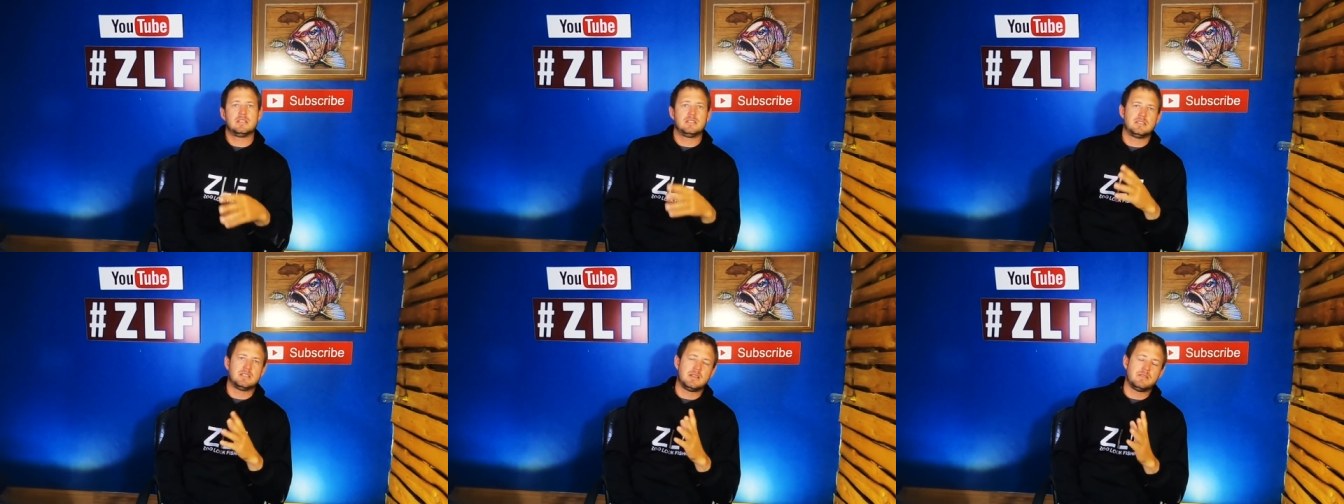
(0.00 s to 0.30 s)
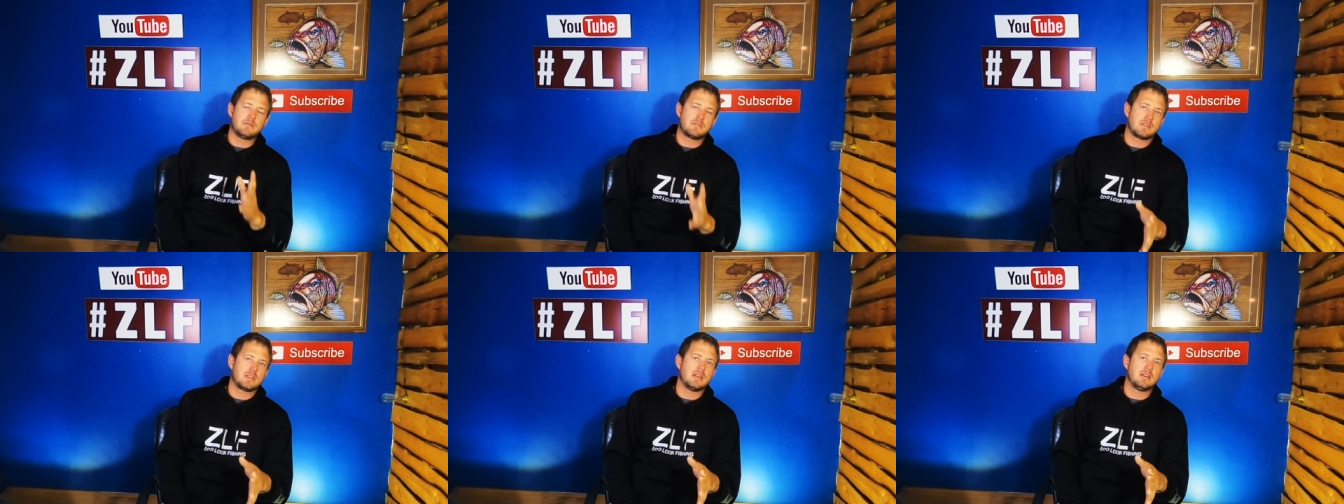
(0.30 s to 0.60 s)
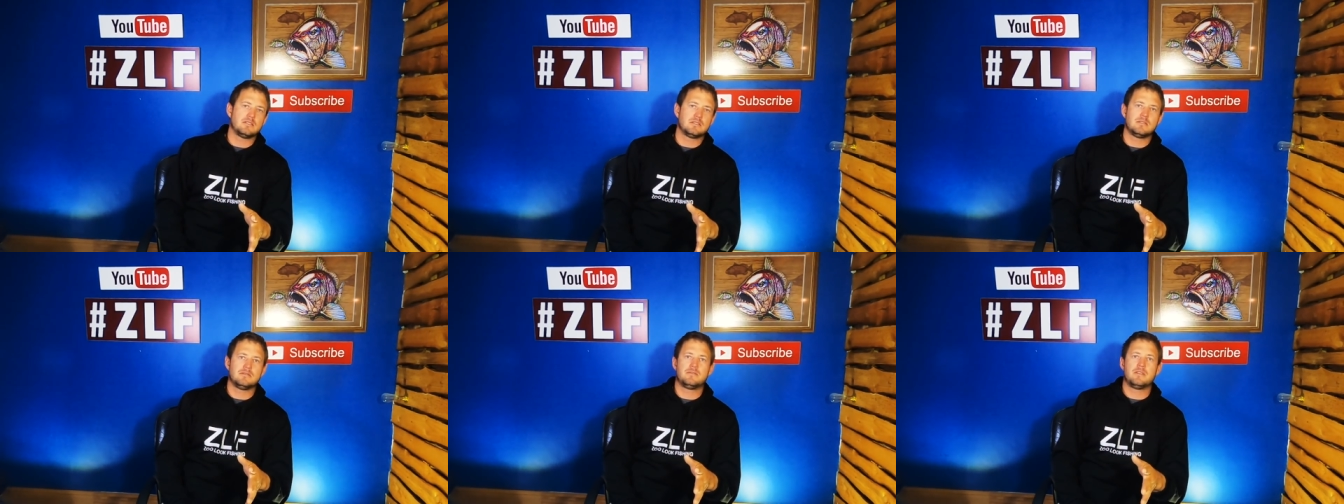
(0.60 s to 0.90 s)
6, a
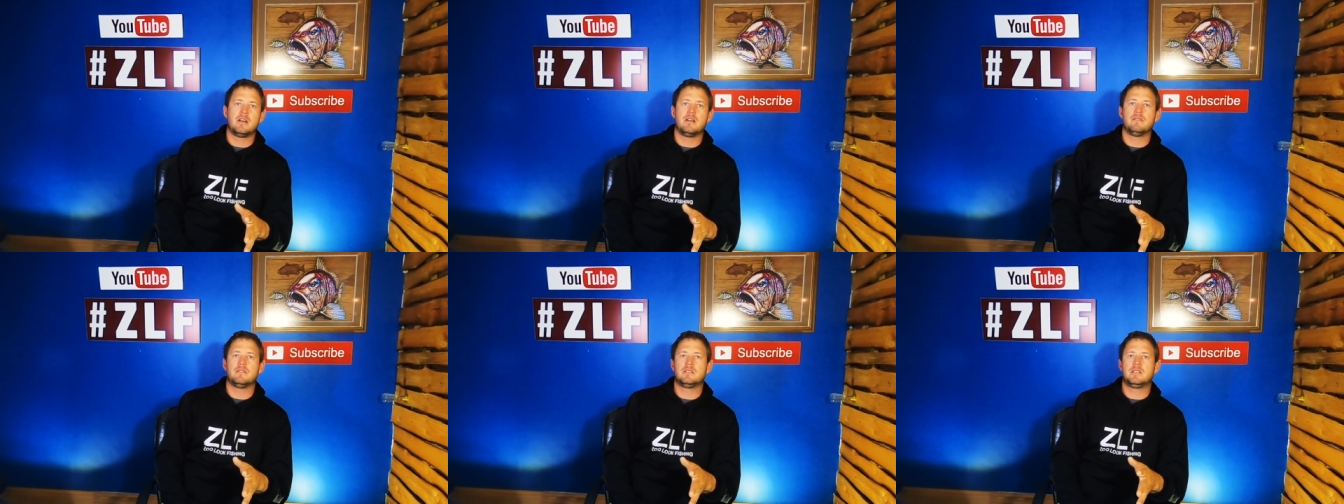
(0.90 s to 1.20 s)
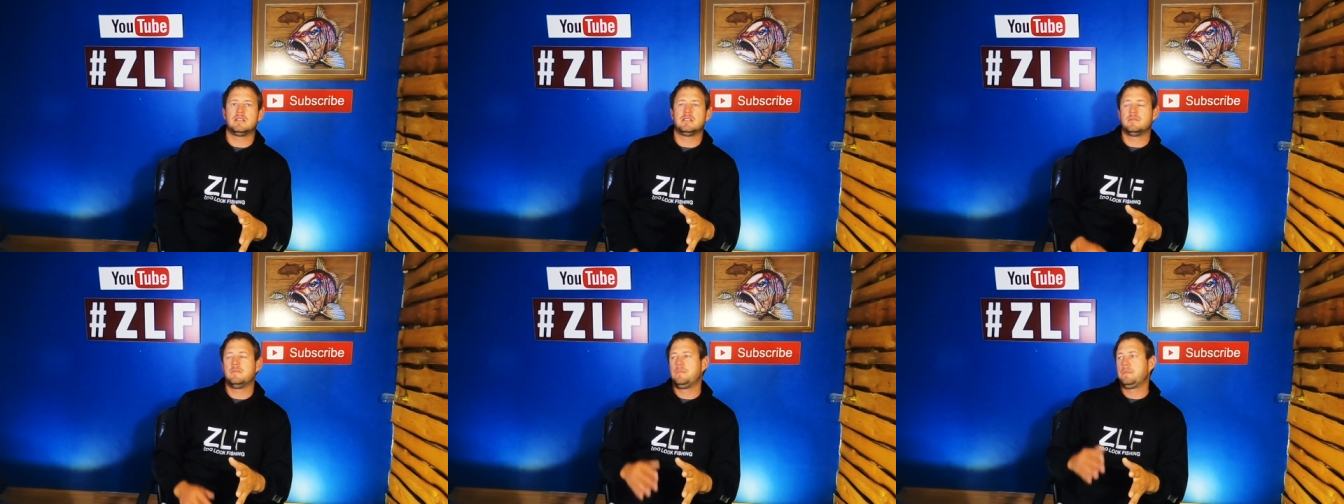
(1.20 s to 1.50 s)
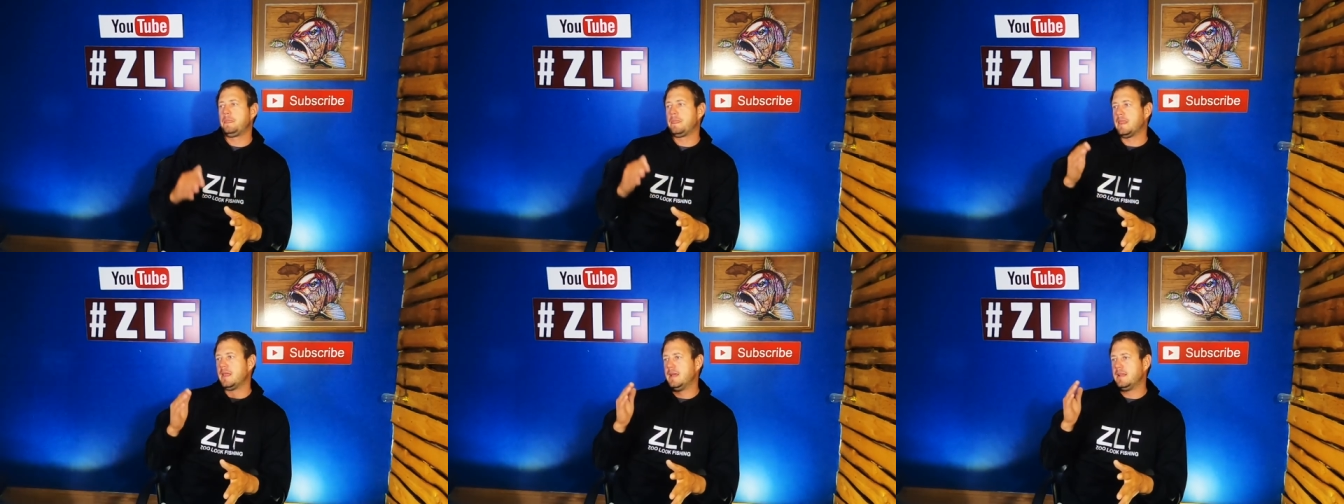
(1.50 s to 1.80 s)
7,500
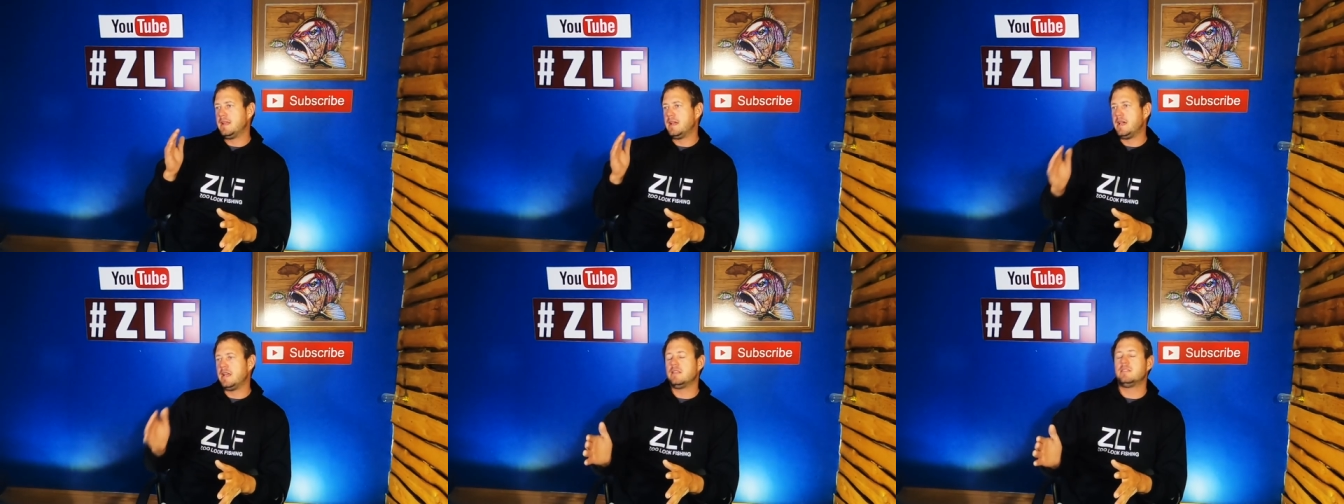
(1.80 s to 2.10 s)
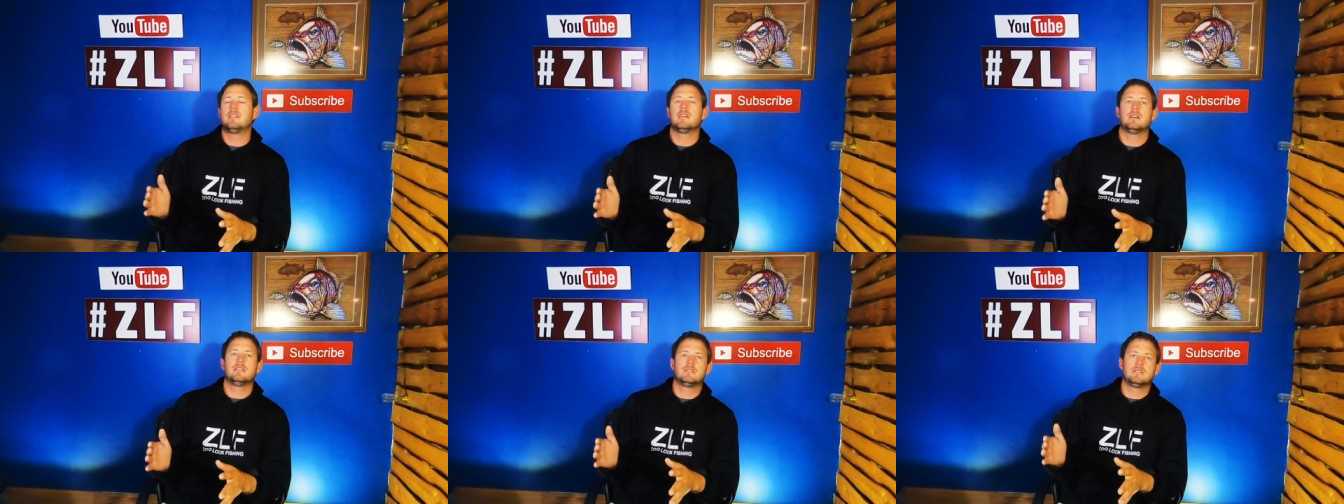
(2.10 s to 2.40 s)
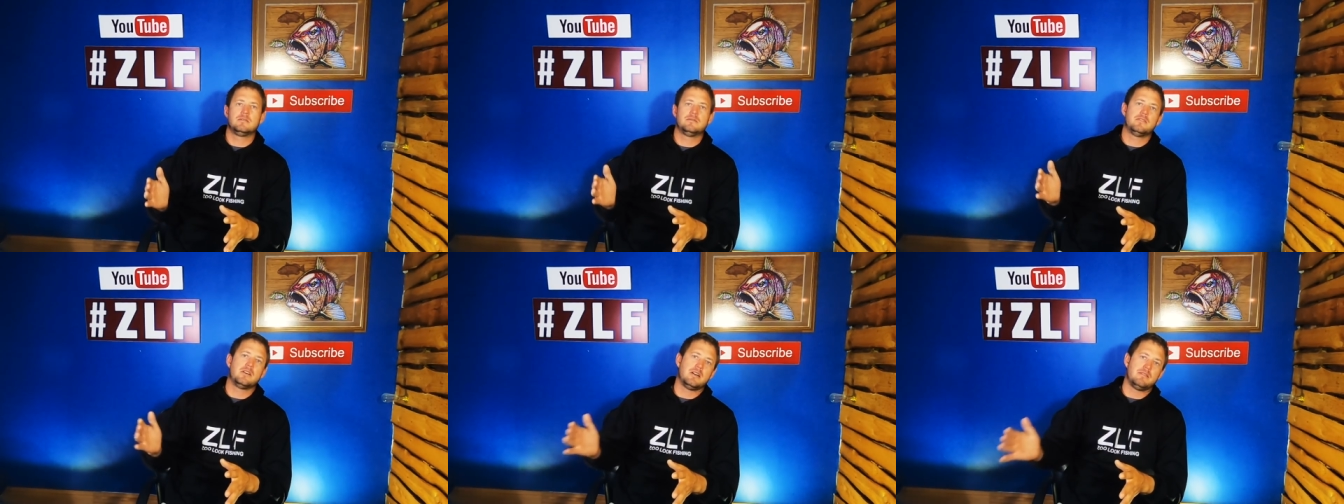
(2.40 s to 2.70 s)
and an
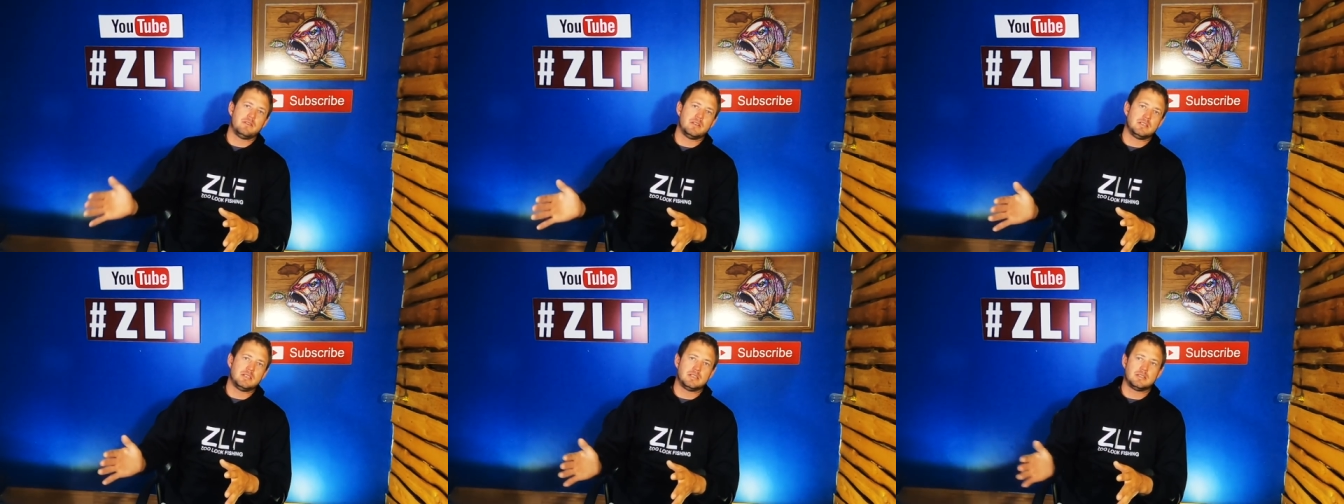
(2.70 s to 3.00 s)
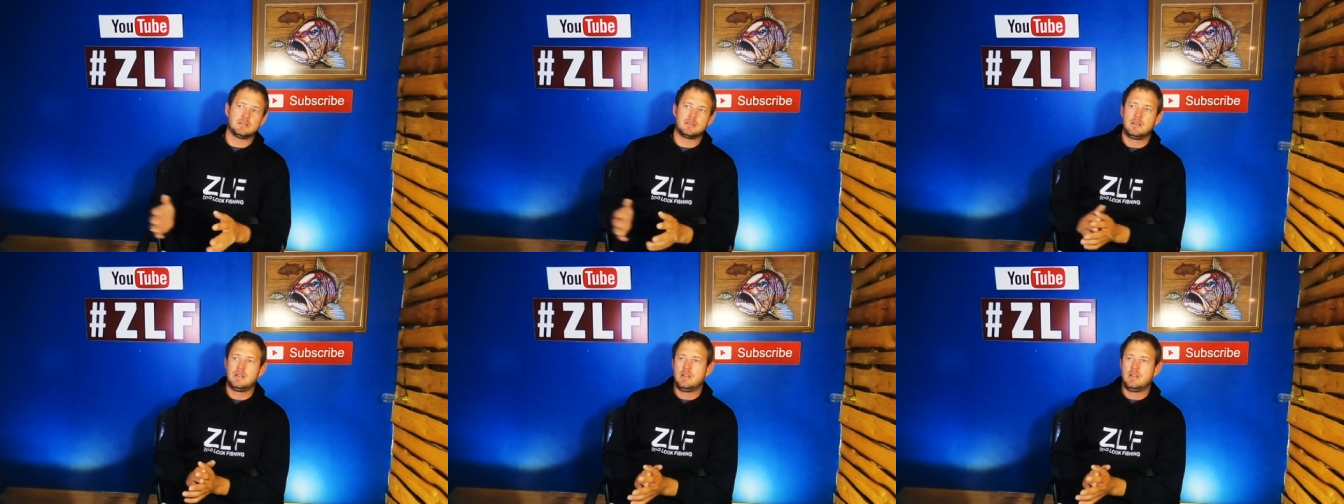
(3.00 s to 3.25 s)
8,500